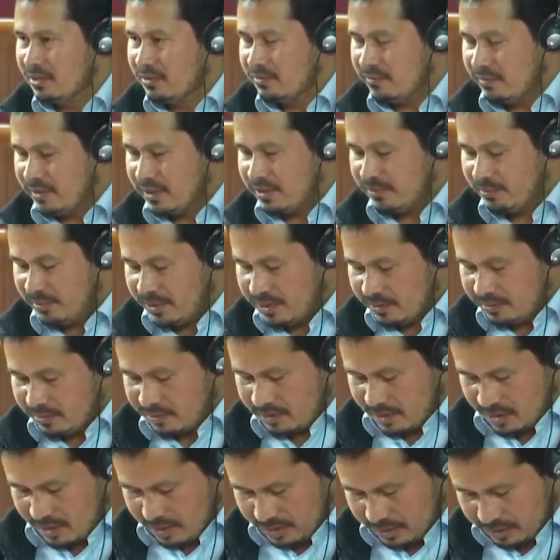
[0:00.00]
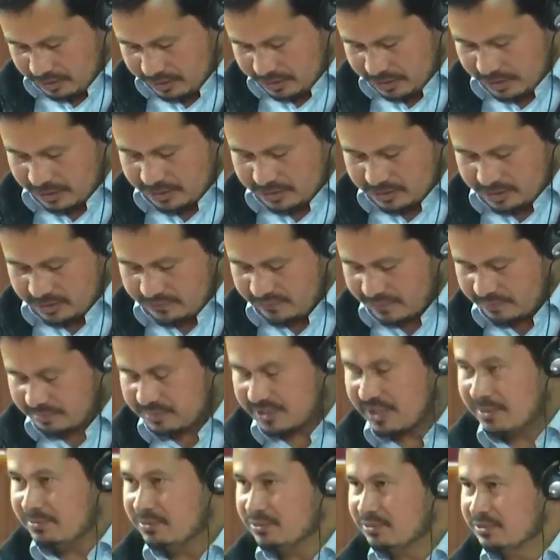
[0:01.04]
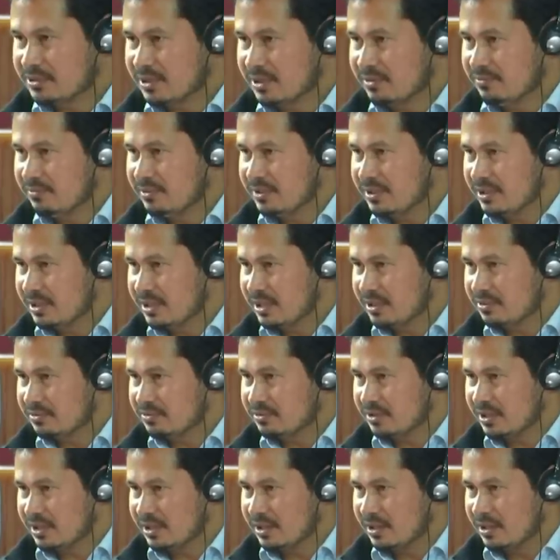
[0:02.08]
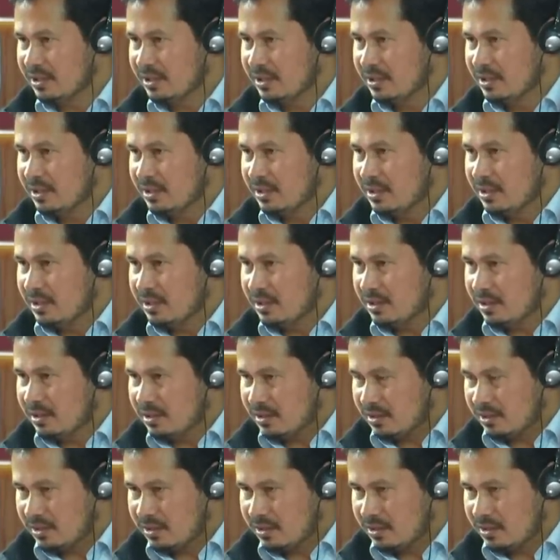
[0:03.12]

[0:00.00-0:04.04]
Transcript: we have been sanctioned from time to time with regard to the uh,